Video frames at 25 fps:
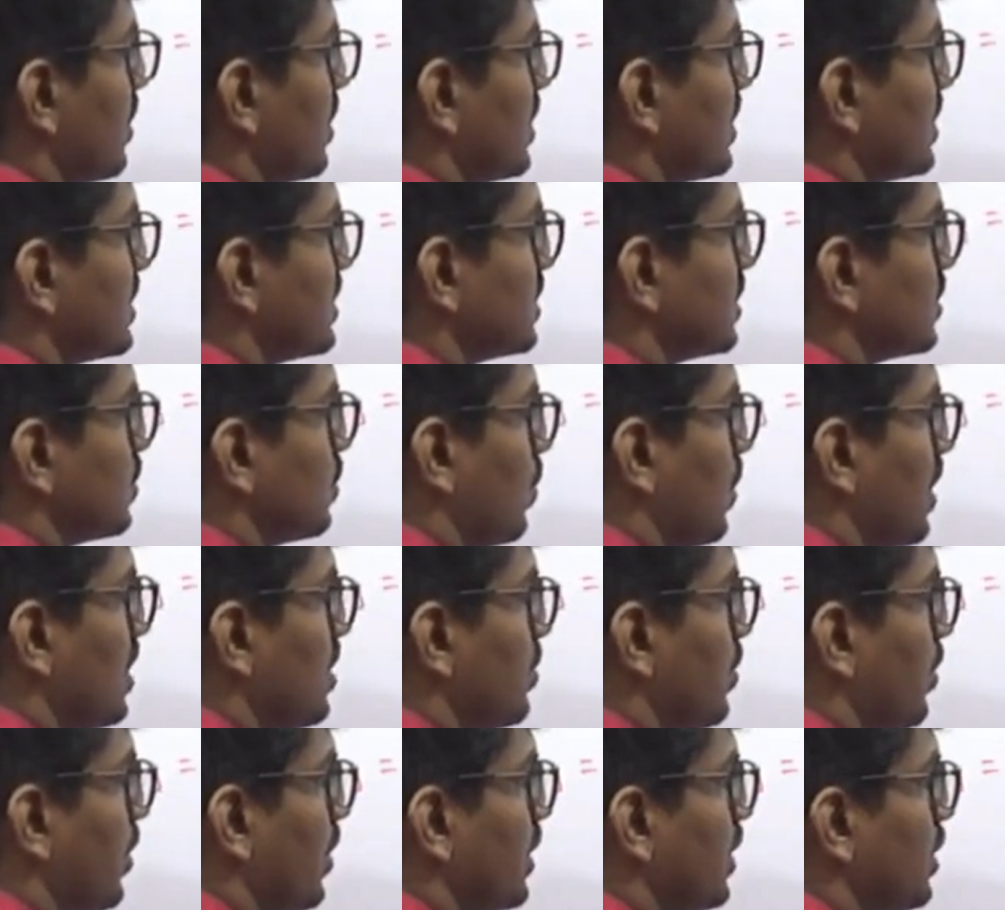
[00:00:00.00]
was
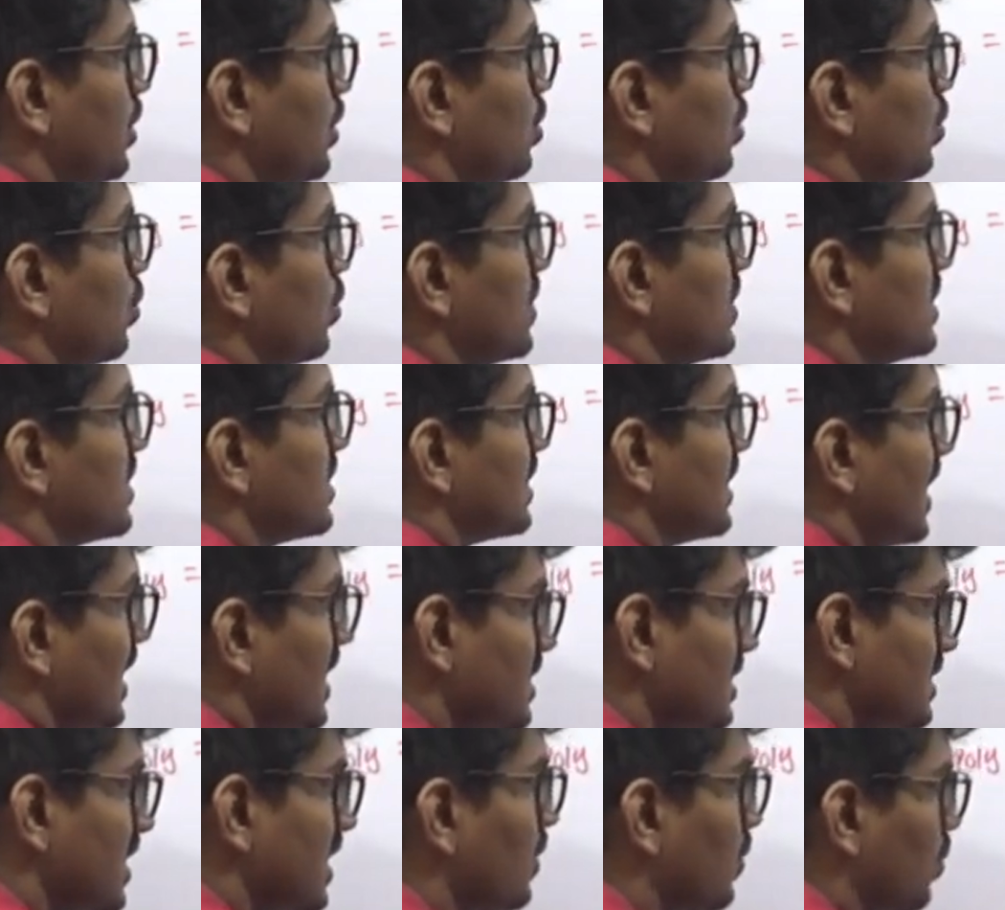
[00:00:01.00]
1.2, which is
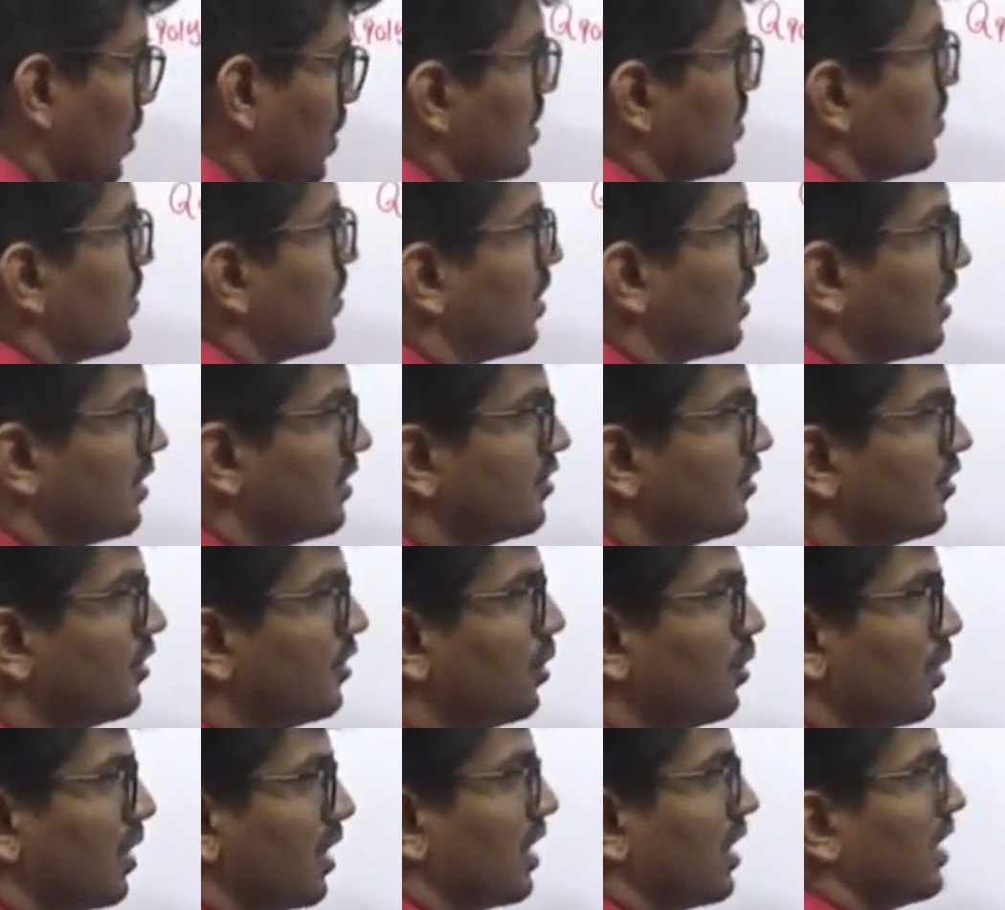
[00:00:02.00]
less than
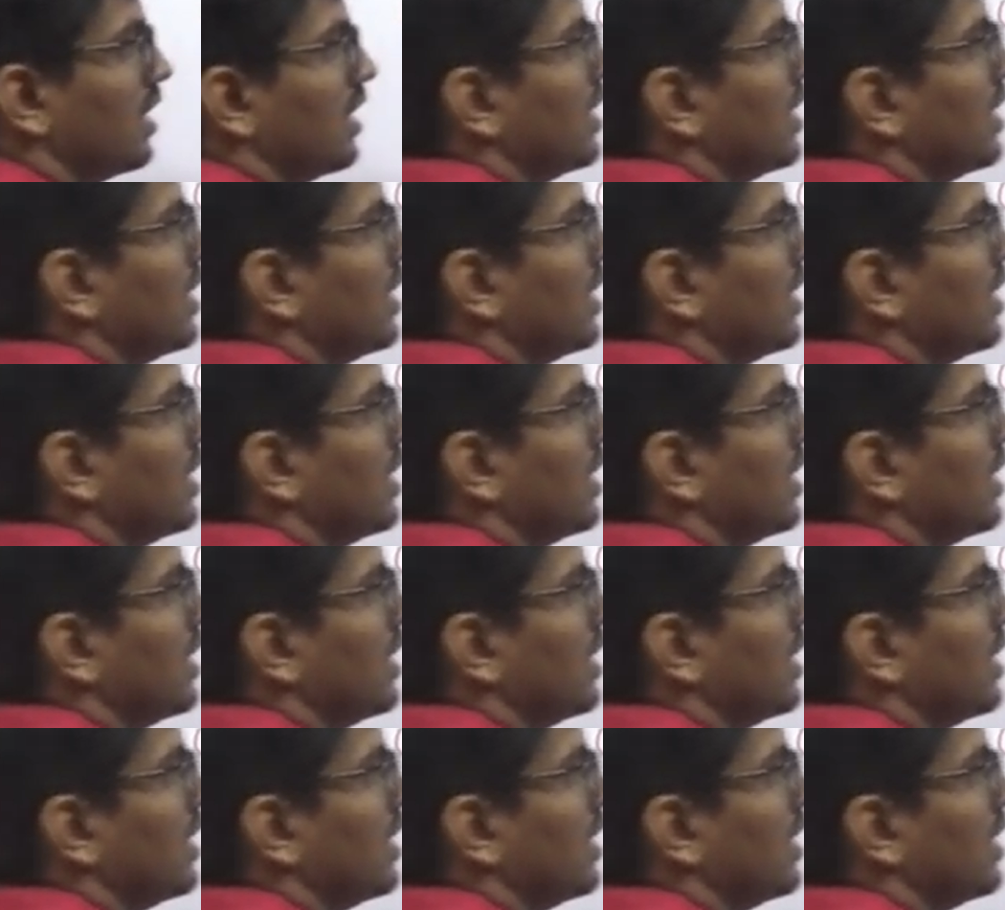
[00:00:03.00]
1.4,